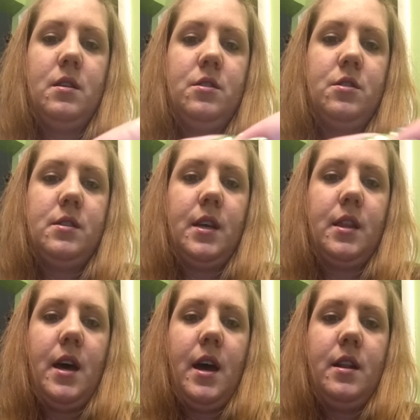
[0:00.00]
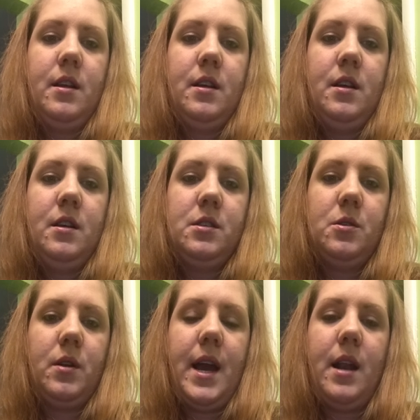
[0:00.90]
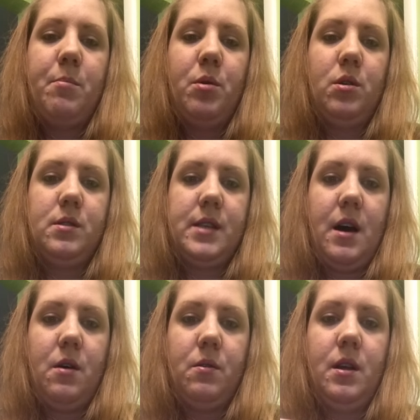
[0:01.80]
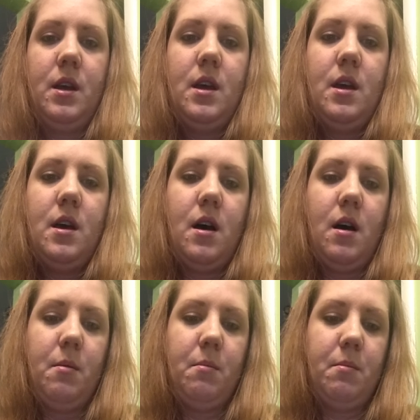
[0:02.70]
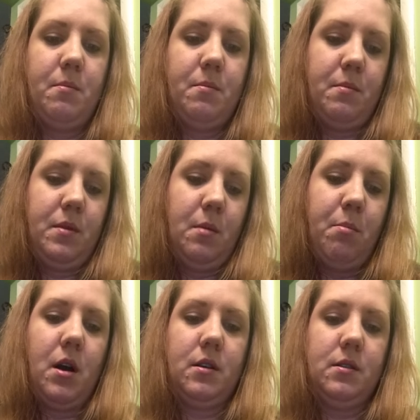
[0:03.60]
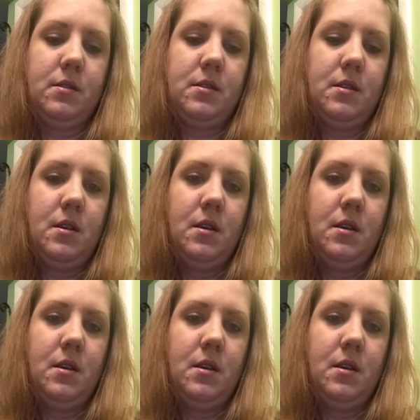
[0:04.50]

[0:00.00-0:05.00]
Just like that. So it kind of pulls out the buckles.